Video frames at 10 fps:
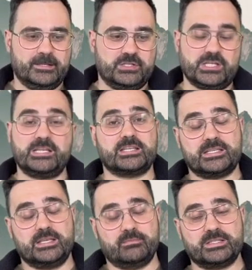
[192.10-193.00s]
Jesus
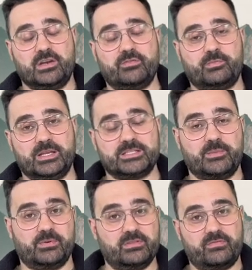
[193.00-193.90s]
himself picks up
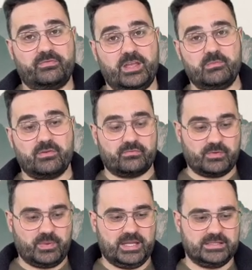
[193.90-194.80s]
on the theme of
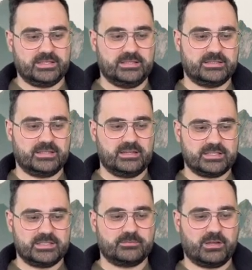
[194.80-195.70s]
repentance. And
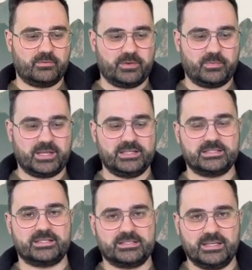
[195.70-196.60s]
this is where we begin to
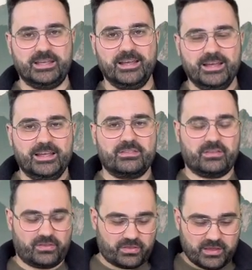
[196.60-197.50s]
see this
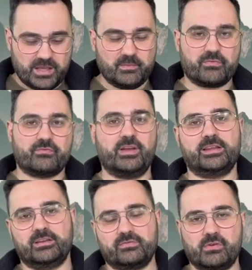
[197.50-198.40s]
theme
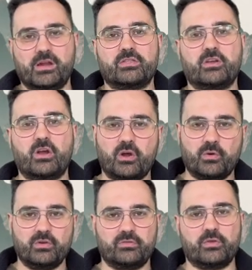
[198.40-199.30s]
threaded throughout the
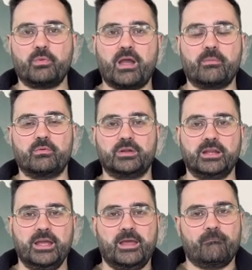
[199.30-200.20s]
whole of the Bible and
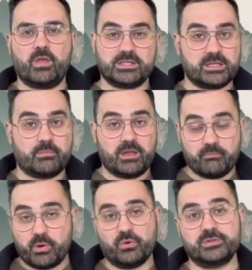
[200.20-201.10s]
its
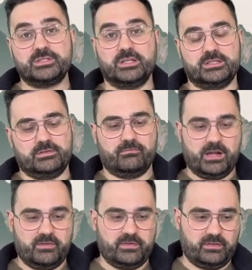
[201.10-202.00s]
importance and
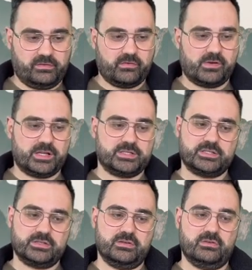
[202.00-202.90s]
relevance for us
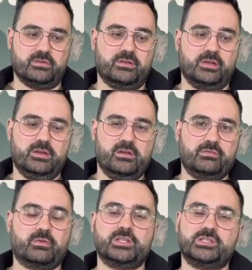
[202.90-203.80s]
too. For
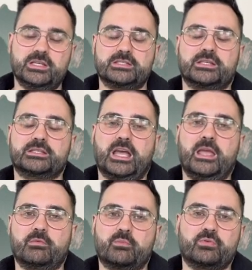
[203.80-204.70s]
when Jesus came
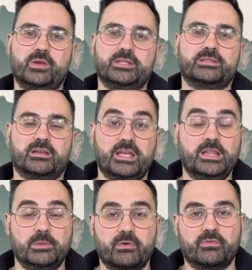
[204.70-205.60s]
and preached the
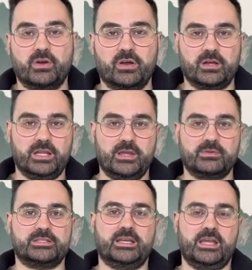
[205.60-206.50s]
kingdom of God, he would
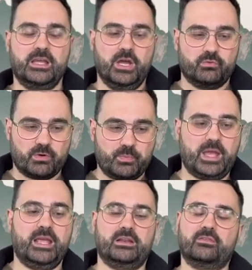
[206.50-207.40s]
say,
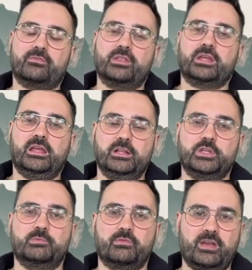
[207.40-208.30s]
Repent, for the
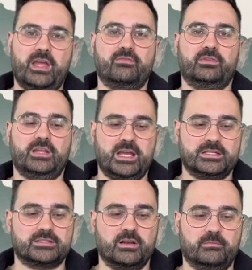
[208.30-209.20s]
kingdom of heaven has
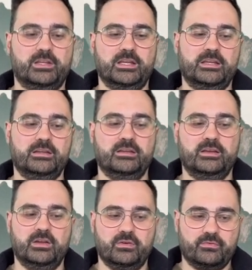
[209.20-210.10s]
come near.
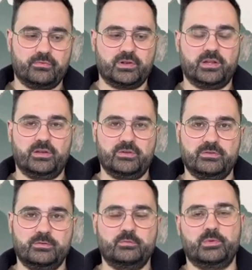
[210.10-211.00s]
Follow
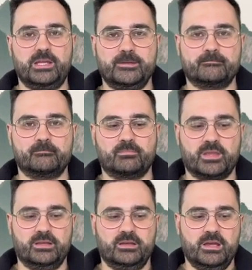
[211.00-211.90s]
me.
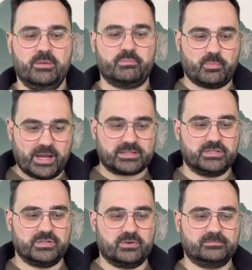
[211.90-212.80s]
But back to
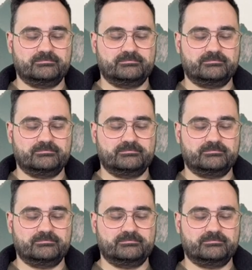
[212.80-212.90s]
Joel.